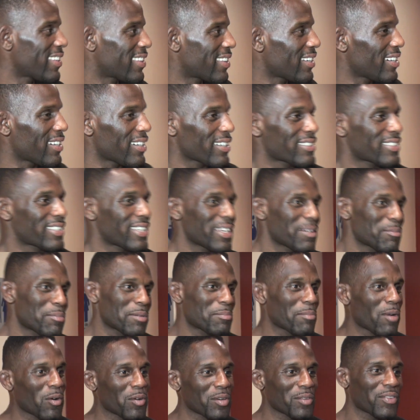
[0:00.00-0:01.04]
the thugs keep me
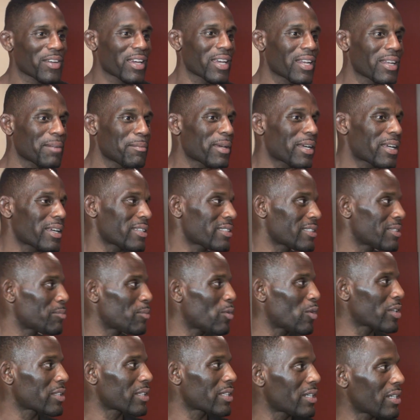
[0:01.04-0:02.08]
motivated because the
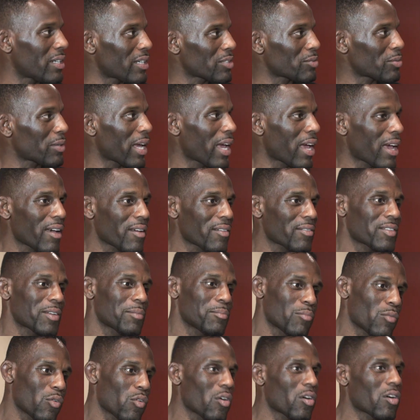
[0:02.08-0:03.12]
more thugs we have, the
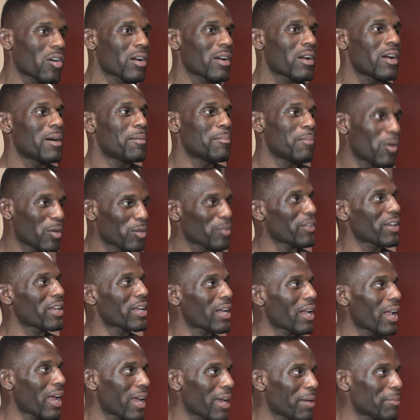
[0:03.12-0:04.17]
more
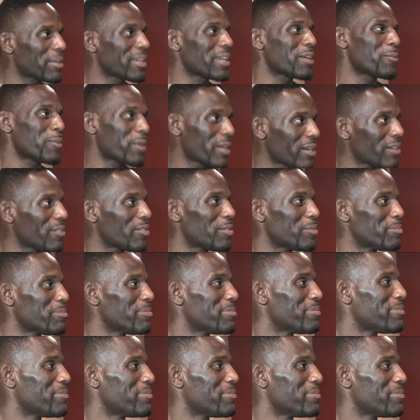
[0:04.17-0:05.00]
motivated I am to get rid of them.